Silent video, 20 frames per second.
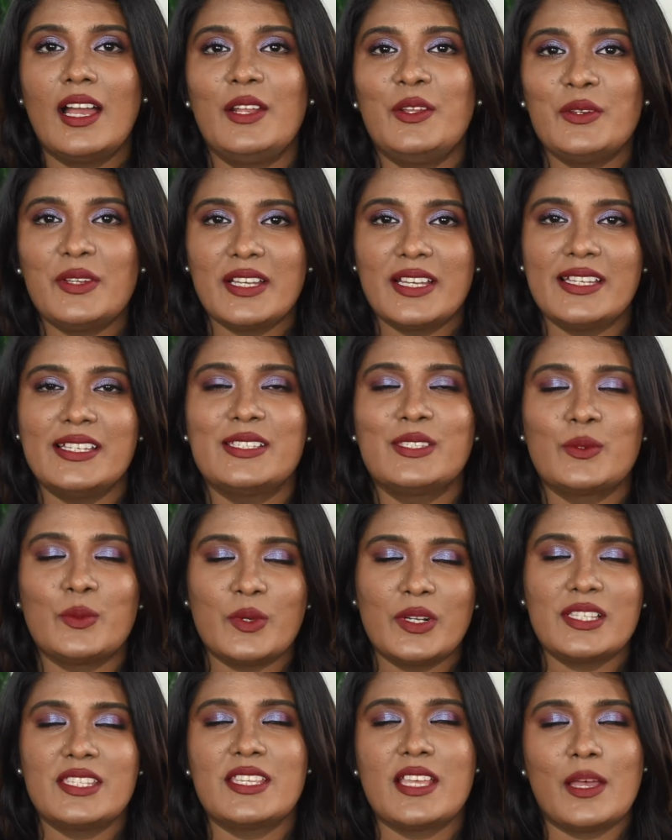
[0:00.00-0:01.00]
Hello guys,
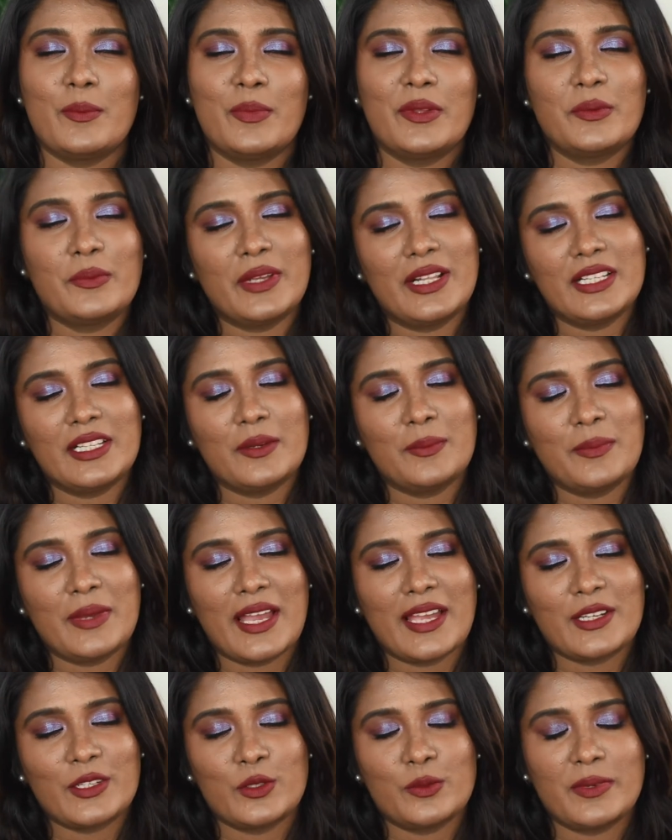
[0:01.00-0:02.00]
what's up and welcome
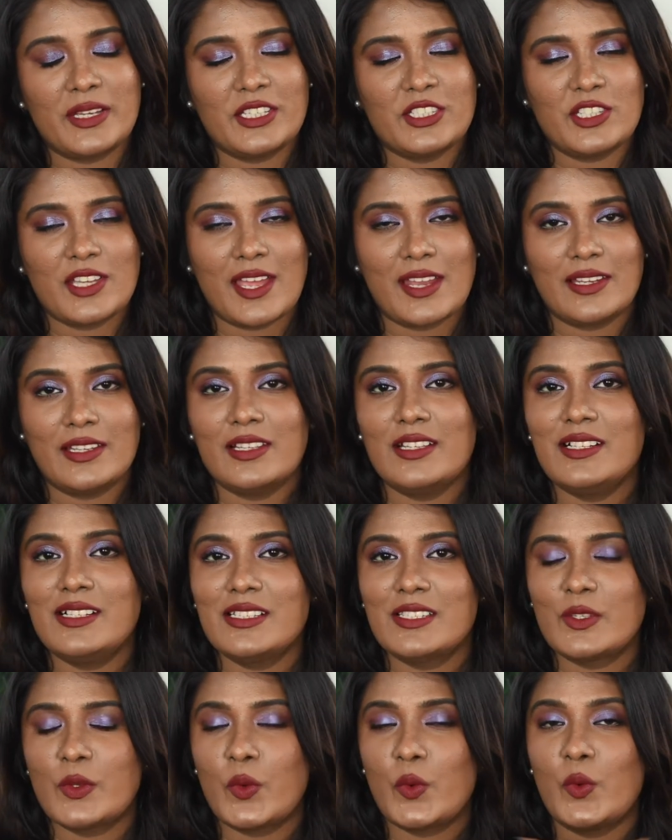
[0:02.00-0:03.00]
back to my channel.
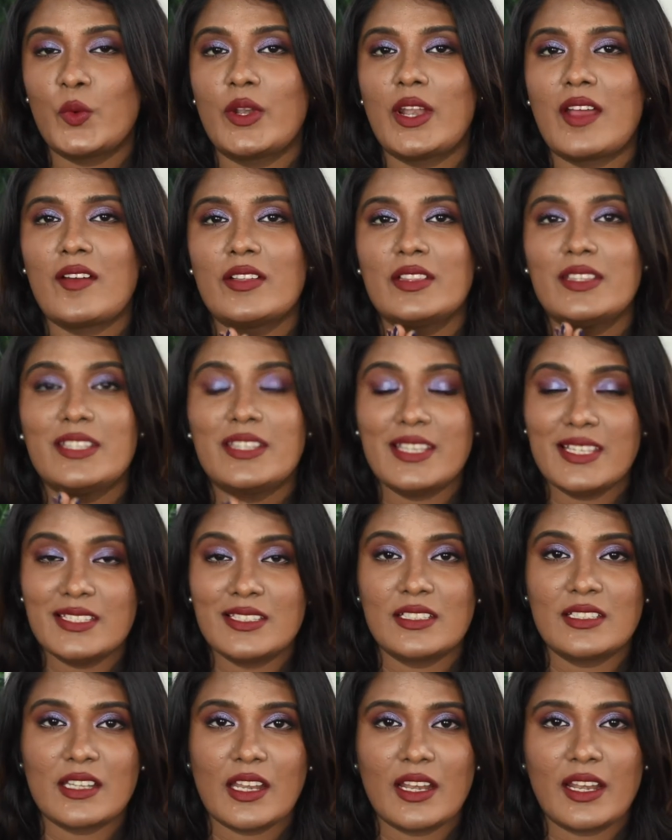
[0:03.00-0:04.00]
So now in the
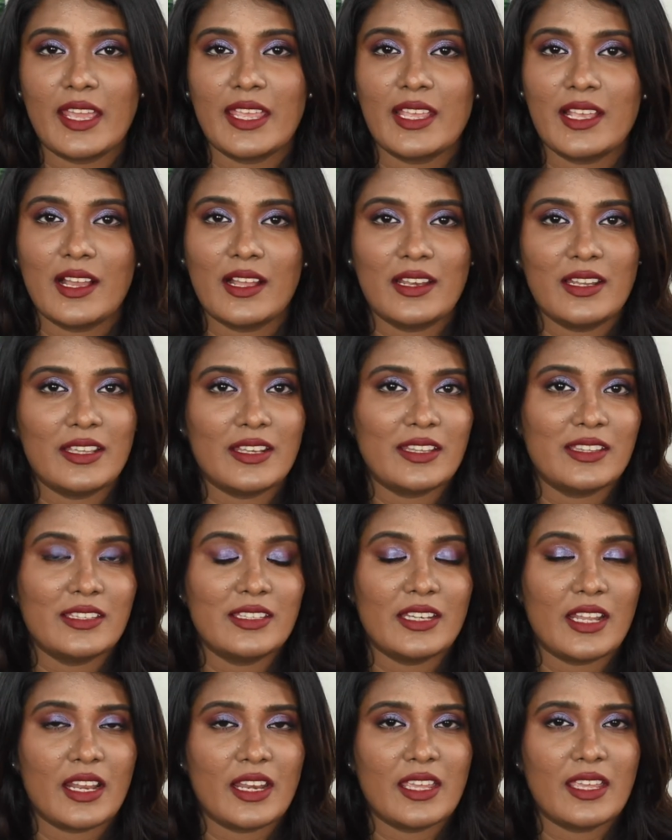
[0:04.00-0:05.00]
recent Nykaa la
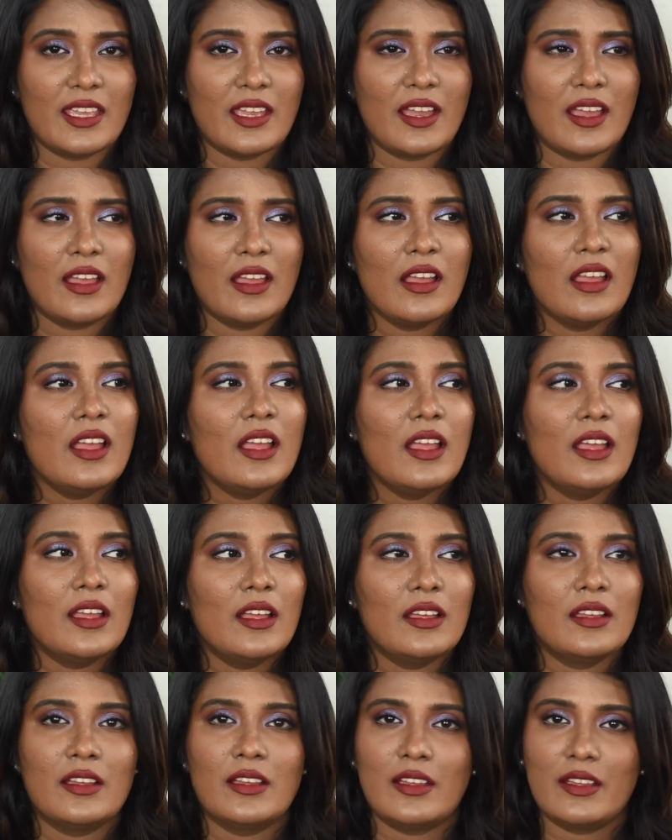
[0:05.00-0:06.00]
irundhu nariya
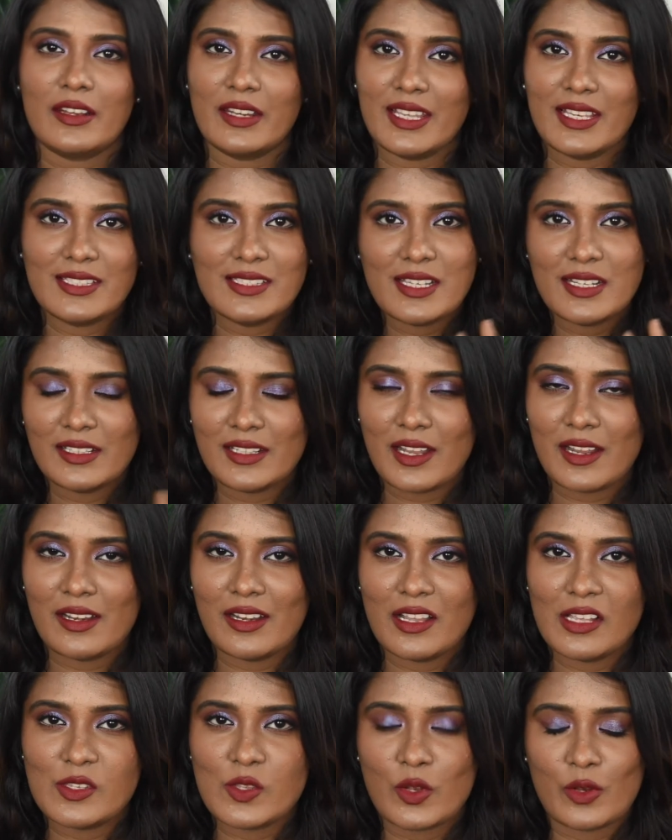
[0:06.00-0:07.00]
recent
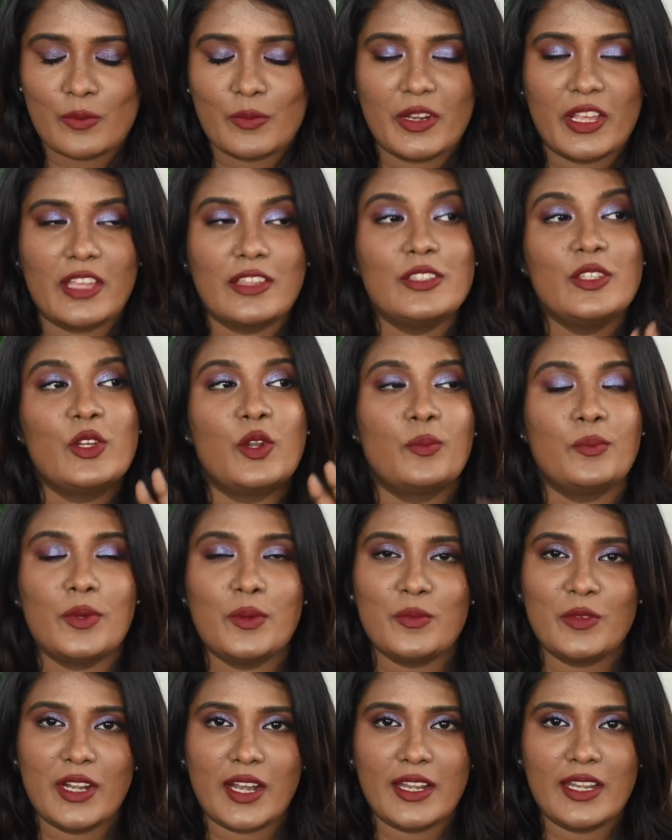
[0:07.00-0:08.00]
anla solla mudiyadhu
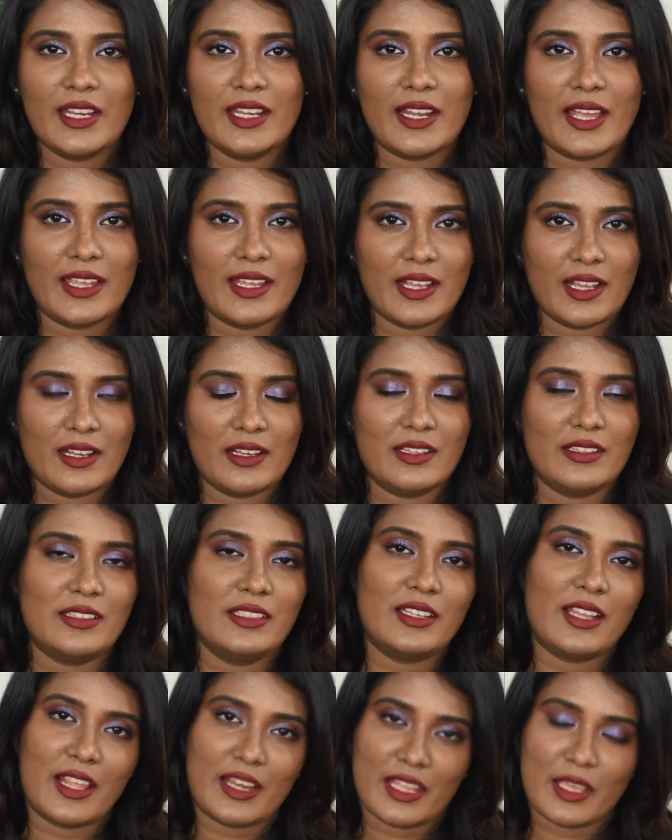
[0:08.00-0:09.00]
romba munadi Nykaa la
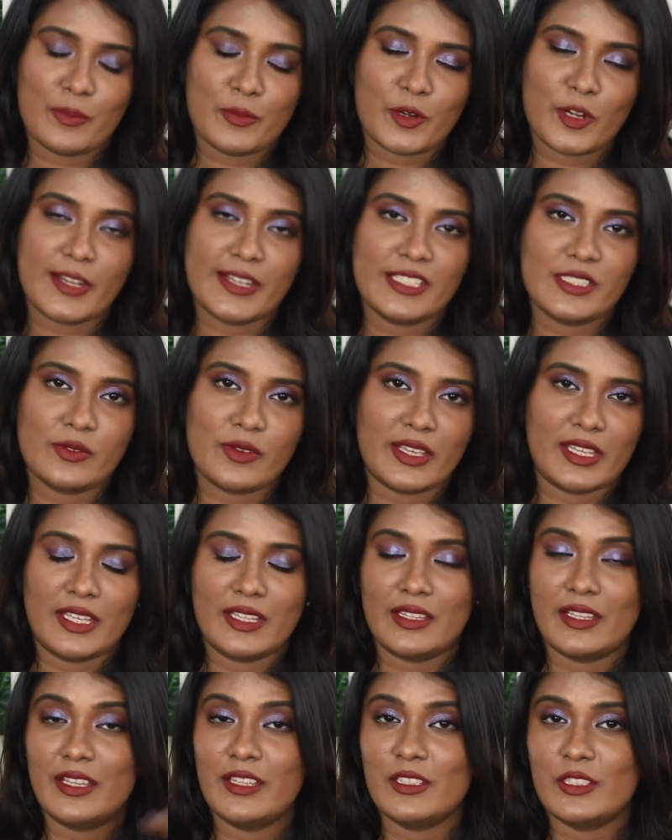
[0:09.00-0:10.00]
irundhu nariya products
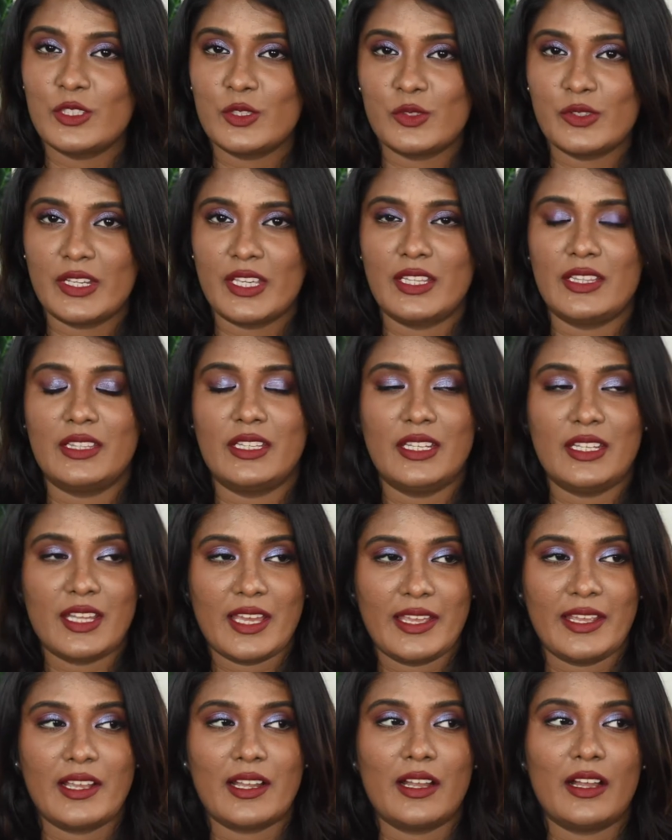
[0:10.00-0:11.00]
vaanginen during the
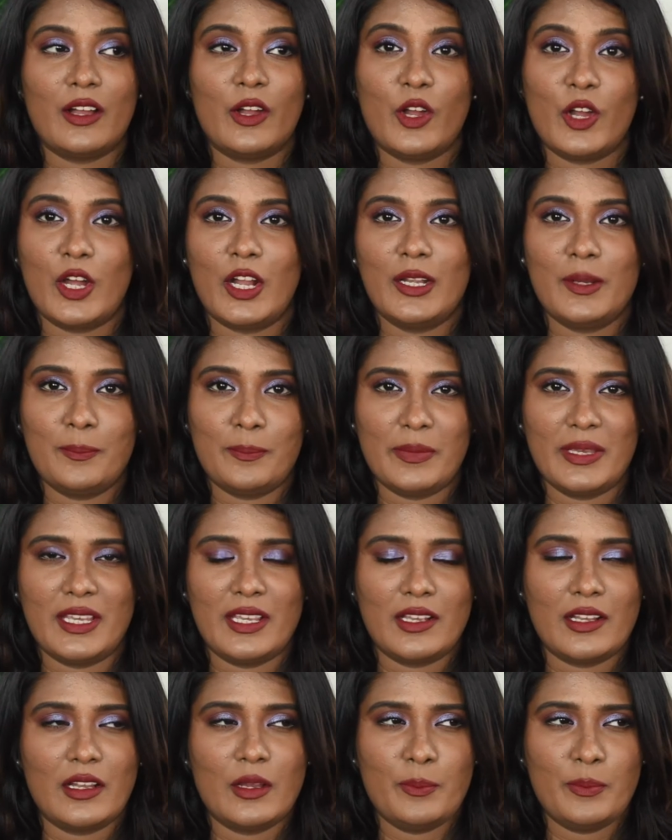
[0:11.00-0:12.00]
Nykaa hot
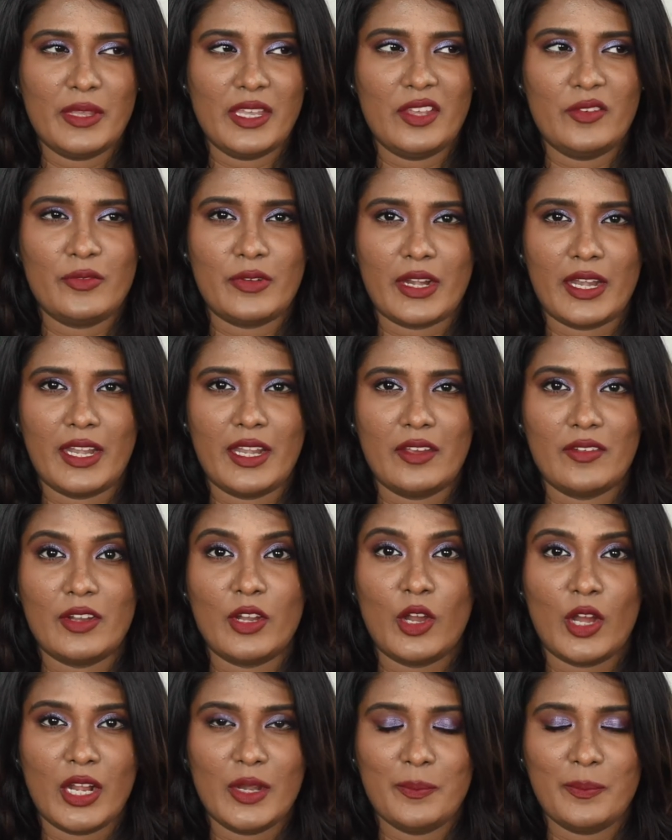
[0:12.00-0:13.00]
pink pink friday
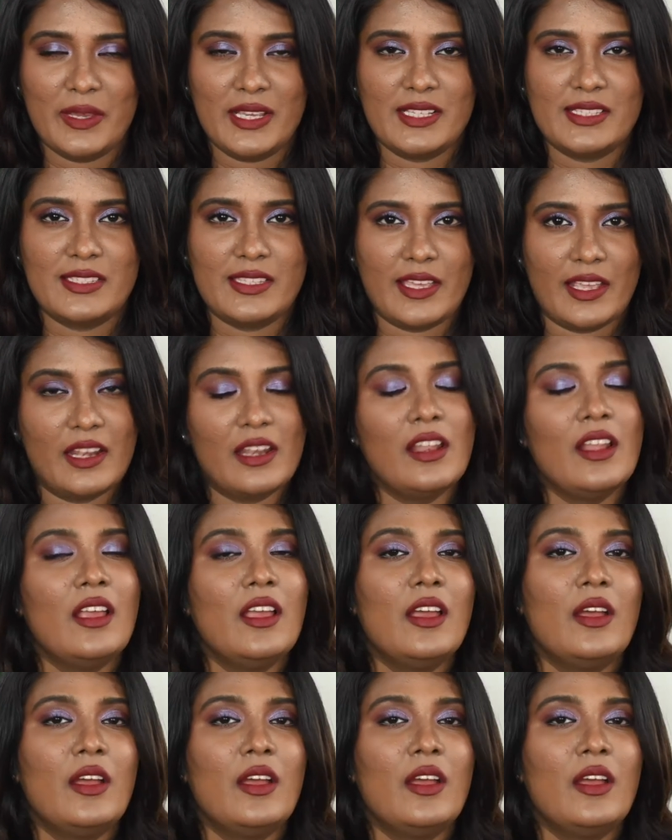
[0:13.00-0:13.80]
hot pink sale.